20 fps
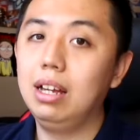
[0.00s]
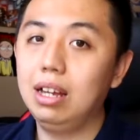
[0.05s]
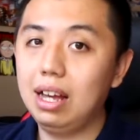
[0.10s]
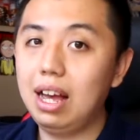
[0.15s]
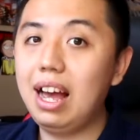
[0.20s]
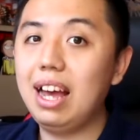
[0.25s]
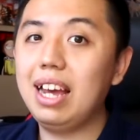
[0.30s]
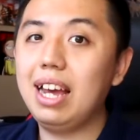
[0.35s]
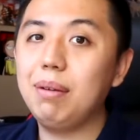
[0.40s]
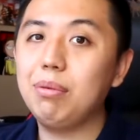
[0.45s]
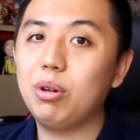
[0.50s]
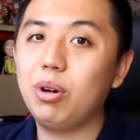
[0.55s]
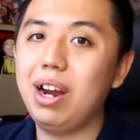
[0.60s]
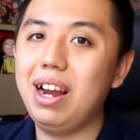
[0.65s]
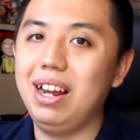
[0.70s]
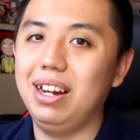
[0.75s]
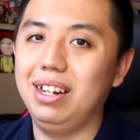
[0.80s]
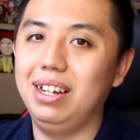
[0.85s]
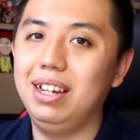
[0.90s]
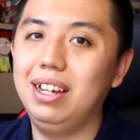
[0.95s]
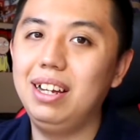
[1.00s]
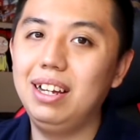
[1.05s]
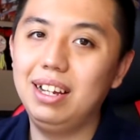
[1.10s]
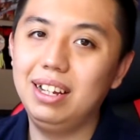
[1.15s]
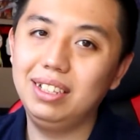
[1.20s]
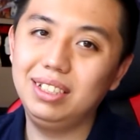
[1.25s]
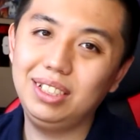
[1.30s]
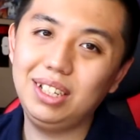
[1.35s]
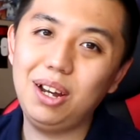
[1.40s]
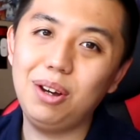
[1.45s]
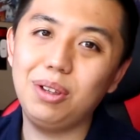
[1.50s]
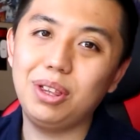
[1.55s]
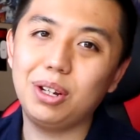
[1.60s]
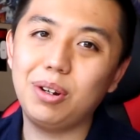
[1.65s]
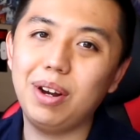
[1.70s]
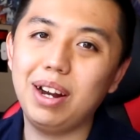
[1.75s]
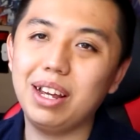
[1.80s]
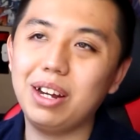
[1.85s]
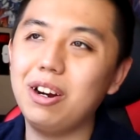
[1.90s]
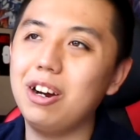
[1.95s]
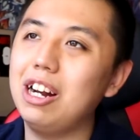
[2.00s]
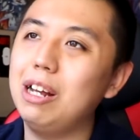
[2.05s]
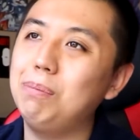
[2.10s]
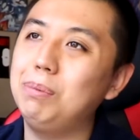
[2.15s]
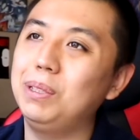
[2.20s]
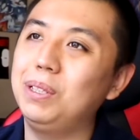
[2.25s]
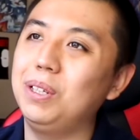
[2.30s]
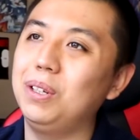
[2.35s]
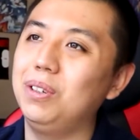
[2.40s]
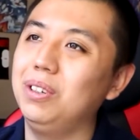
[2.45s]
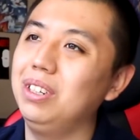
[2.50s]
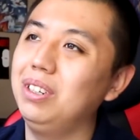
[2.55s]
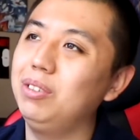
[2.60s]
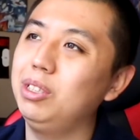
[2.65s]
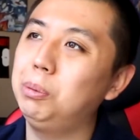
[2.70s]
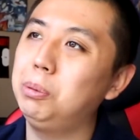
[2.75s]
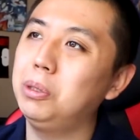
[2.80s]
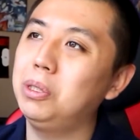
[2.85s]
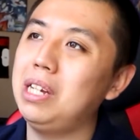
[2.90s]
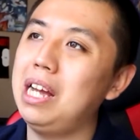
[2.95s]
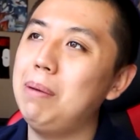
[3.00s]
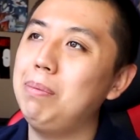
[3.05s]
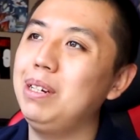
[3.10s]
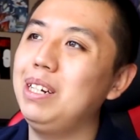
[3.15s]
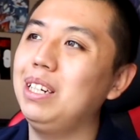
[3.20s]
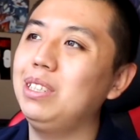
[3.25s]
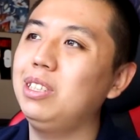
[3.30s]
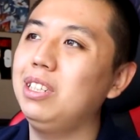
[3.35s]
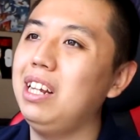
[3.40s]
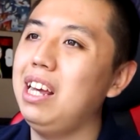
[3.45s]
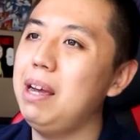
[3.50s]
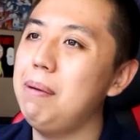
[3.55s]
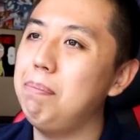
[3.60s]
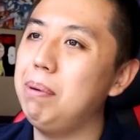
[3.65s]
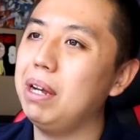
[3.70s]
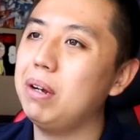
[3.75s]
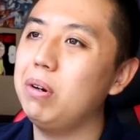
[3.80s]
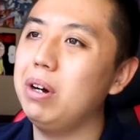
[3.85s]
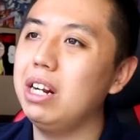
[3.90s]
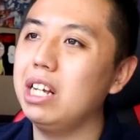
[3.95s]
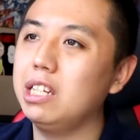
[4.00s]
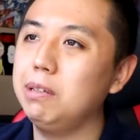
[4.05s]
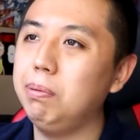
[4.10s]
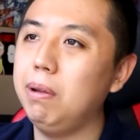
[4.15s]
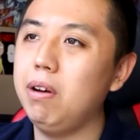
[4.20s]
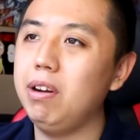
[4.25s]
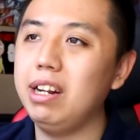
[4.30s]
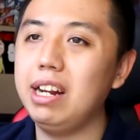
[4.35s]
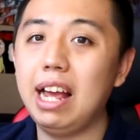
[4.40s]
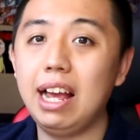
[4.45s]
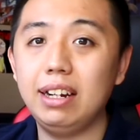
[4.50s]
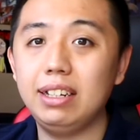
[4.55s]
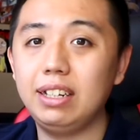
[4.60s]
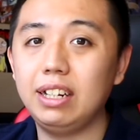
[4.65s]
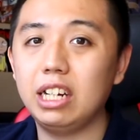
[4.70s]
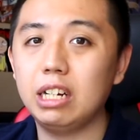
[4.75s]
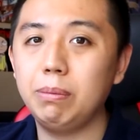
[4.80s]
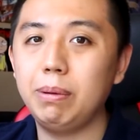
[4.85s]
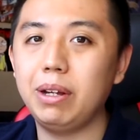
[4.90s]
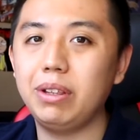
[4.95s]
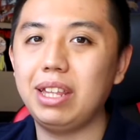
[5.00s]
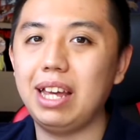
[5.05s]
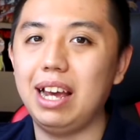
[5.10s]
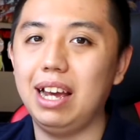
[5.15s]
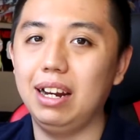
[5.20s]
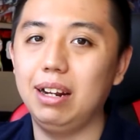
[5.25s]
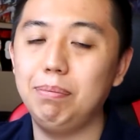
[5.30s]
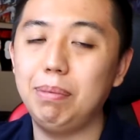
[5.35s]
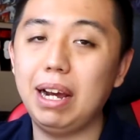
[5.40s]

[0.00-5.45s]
Hi, I'm Grant. So, the credit card episode was supposed to happen yesterday, Bitcoin exploded, had to talk about that.